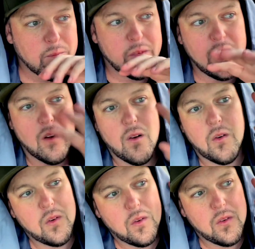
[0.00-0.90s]
you
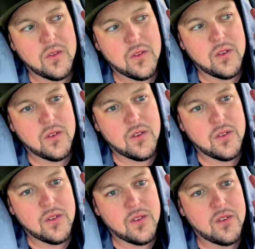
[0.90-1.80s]
know,
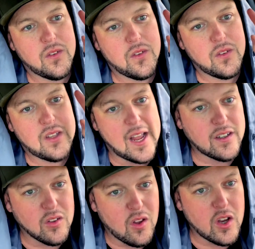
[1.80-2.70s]

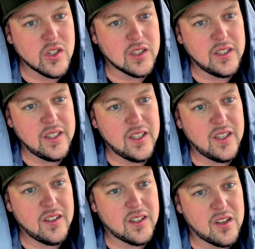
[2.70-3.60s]

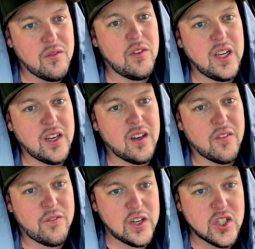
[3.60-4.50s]
technologically convenient
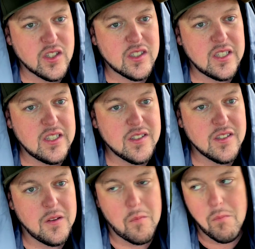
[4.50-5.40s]

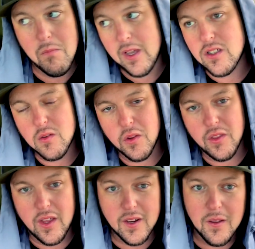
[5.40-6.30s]
efficiencies mixed with
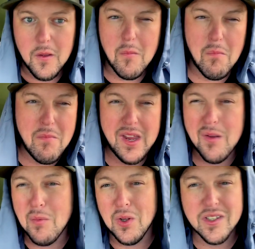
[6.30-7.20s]
like
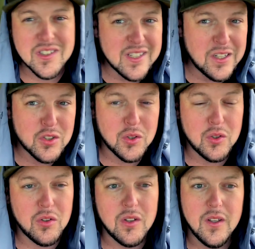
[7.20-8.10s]
minimal
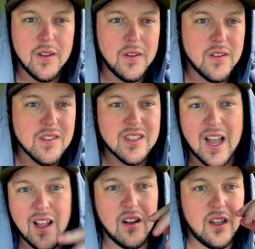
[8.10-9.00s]
essential
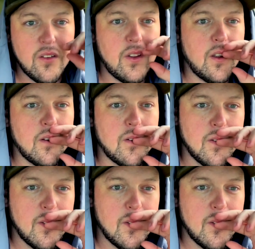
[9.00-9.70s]
style living,